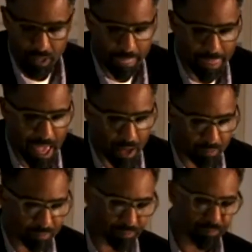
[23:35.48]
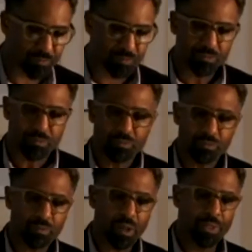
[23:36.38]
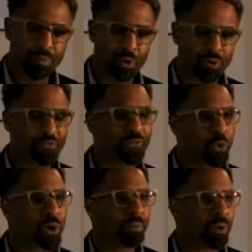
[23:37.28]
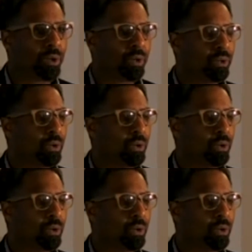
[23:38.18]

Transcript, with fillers: Now, the more formal